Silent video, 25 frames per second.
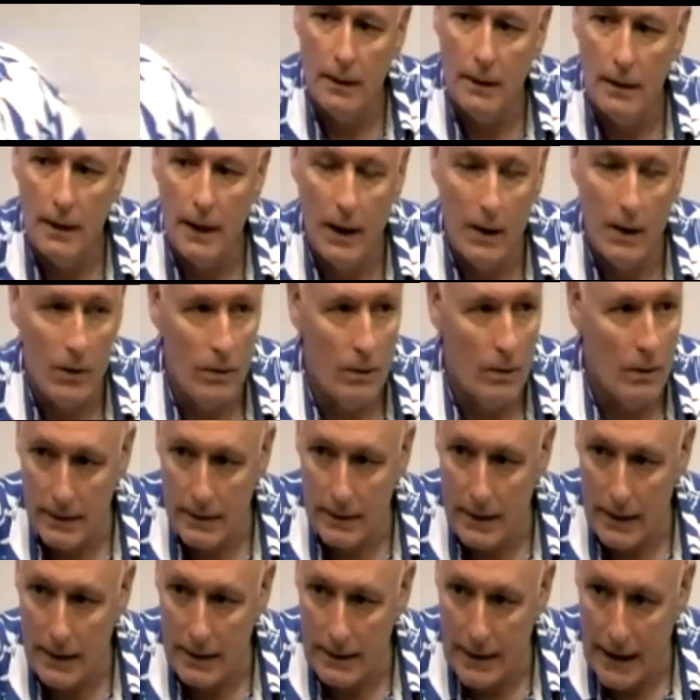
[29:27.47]
Now,
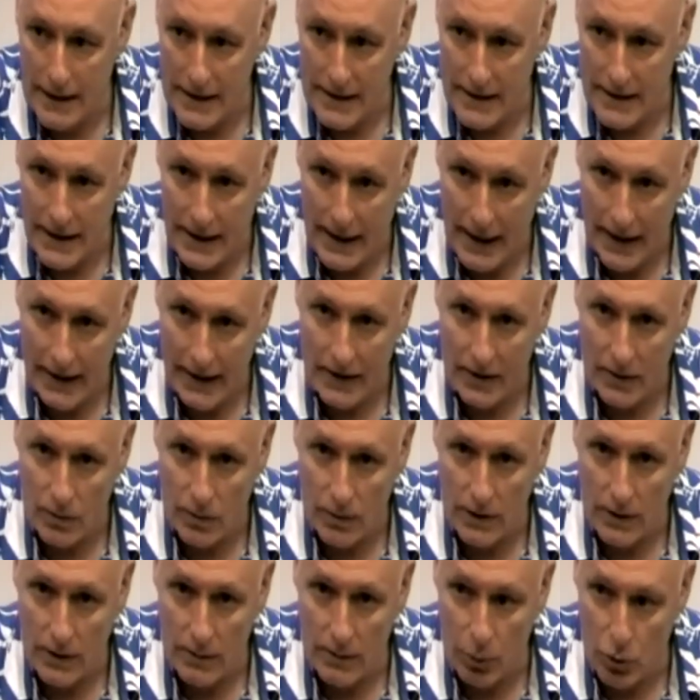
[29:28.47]
that's connected
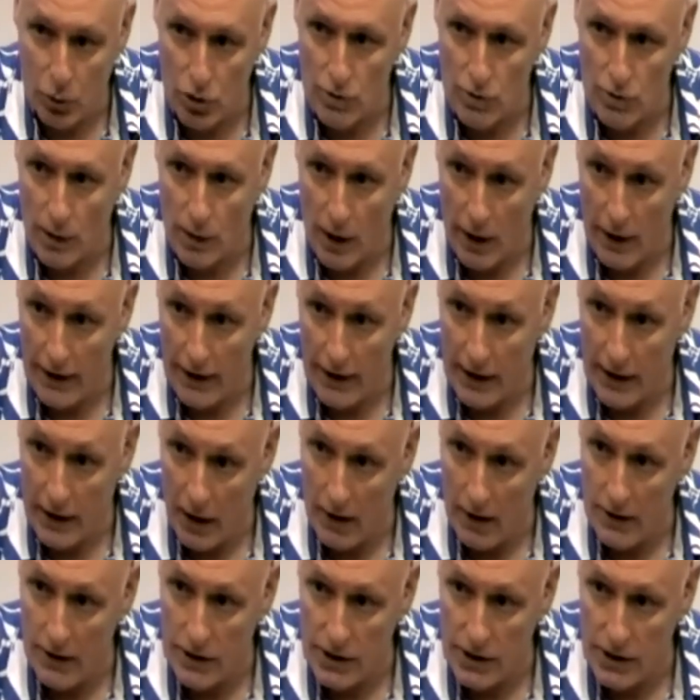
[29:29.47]
with the bourgeois
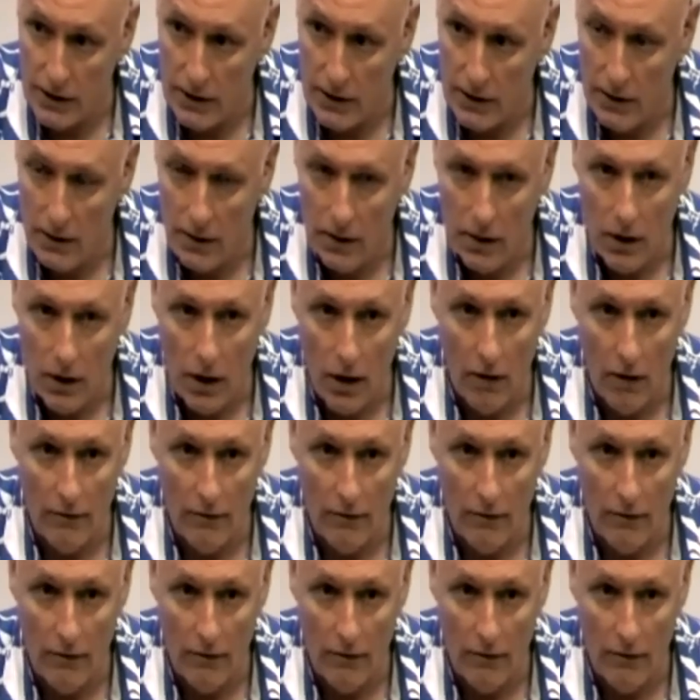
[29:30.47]
ideology of
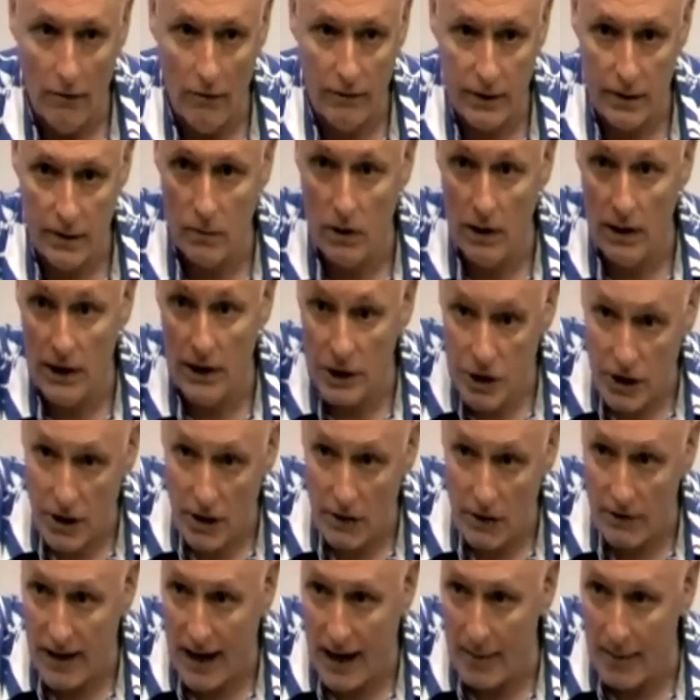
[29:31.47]
the
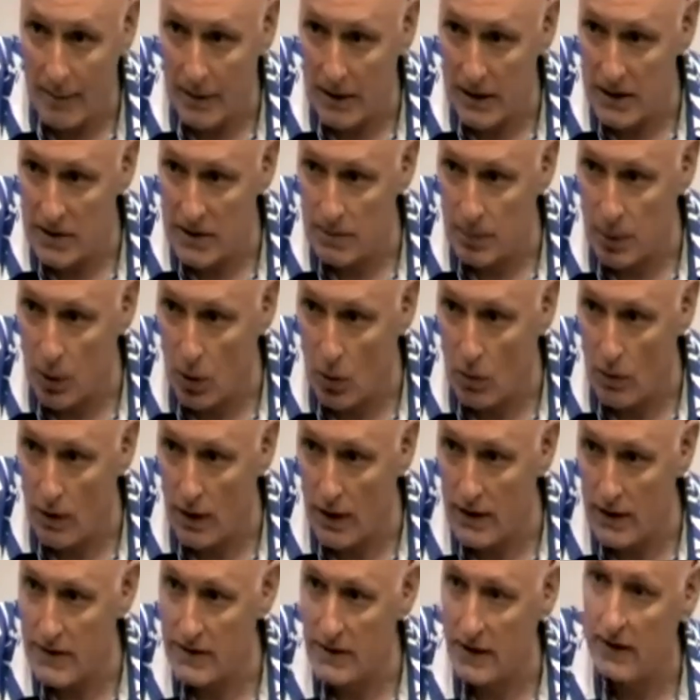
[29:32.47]
religion of capitalist
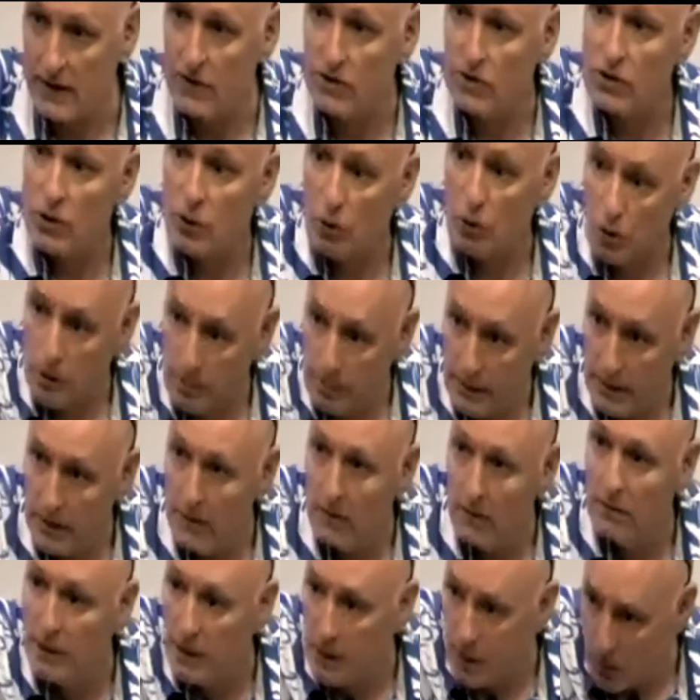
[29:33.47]
progress, that there's going to
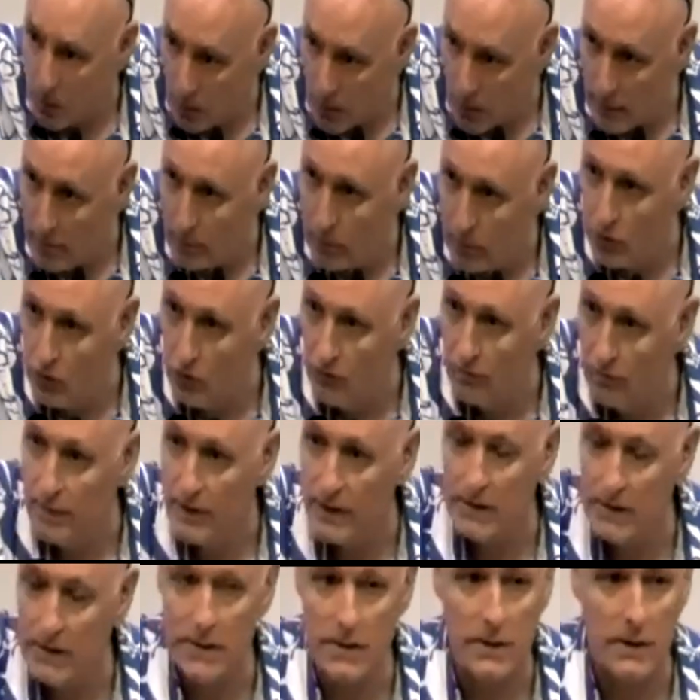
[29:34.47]
be,
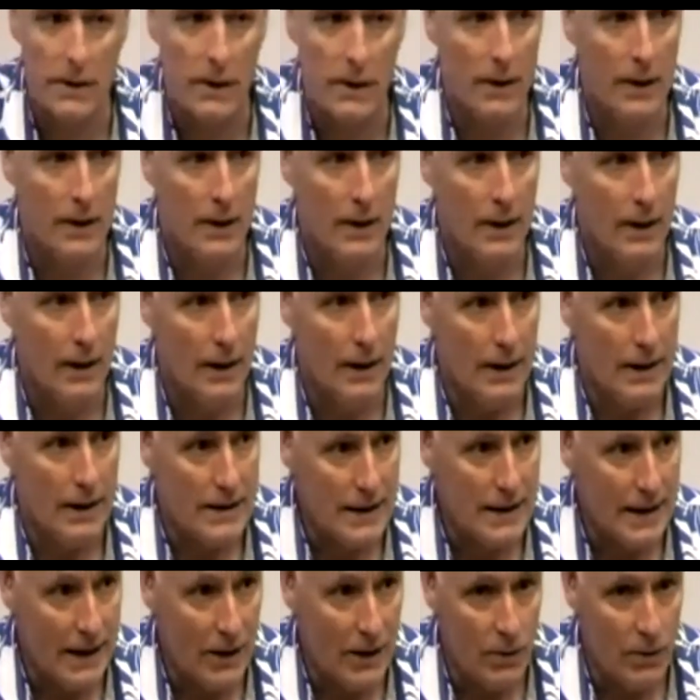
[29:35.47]
improvements, It's
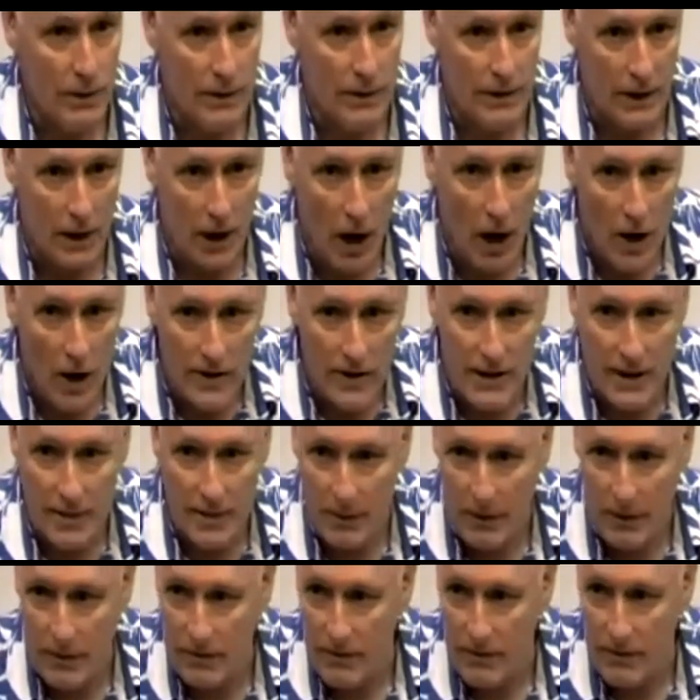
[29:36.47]
linked with the concept
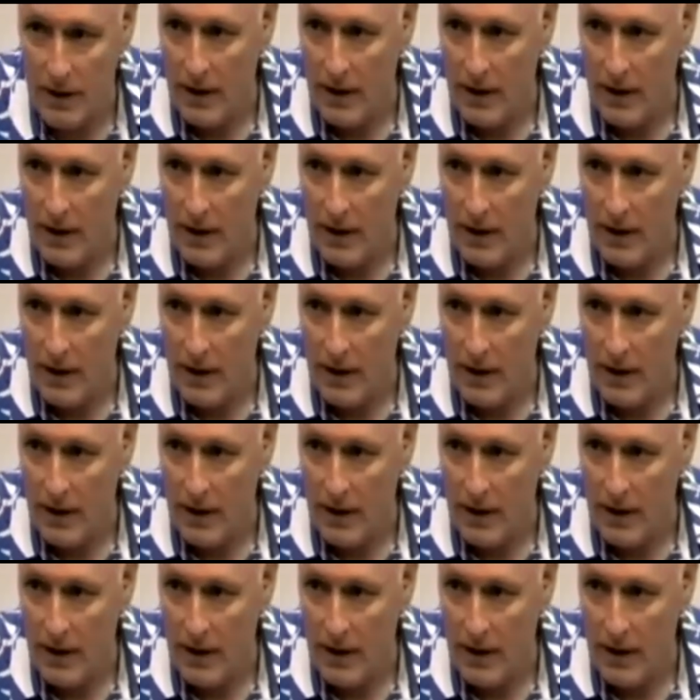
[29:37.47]
of,